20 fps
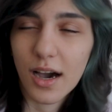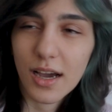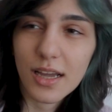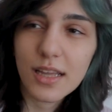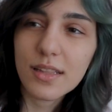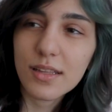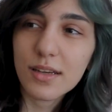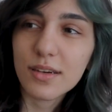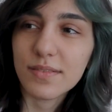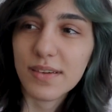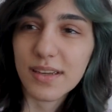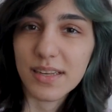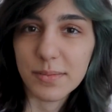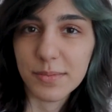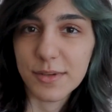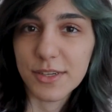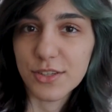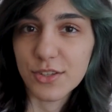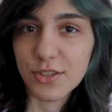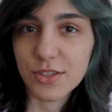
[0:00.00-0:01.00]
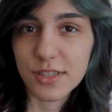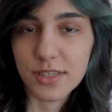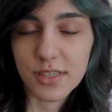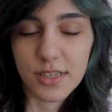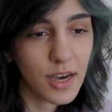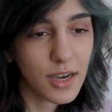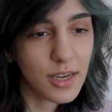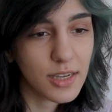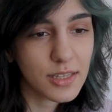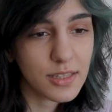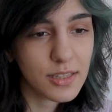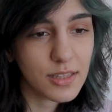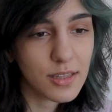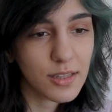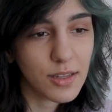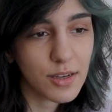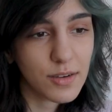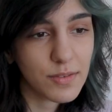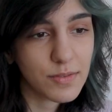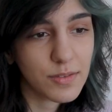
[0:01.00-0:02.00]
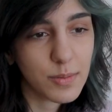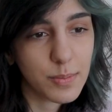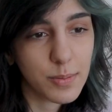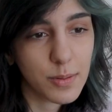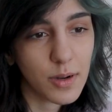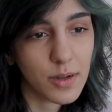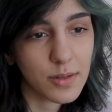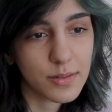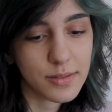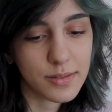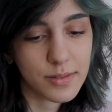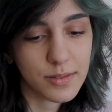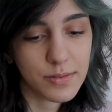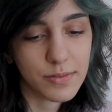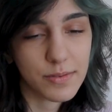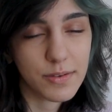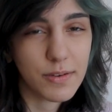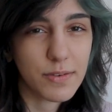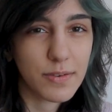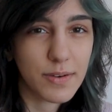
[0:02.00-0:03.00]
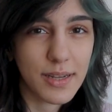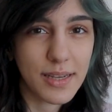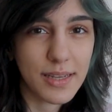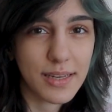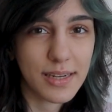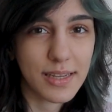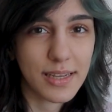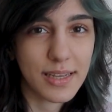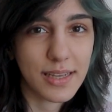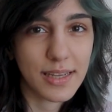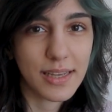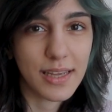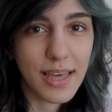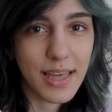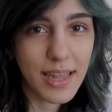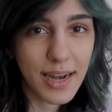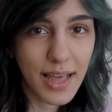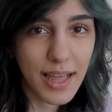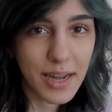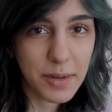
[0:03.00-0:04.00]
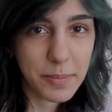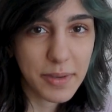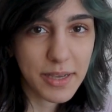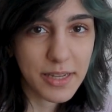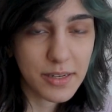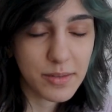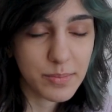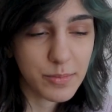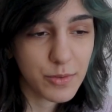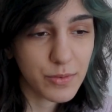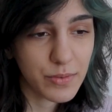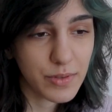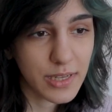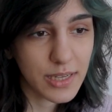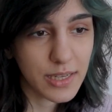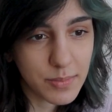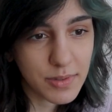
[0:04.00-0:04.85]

I love animation. I love the process of creating an animated movie.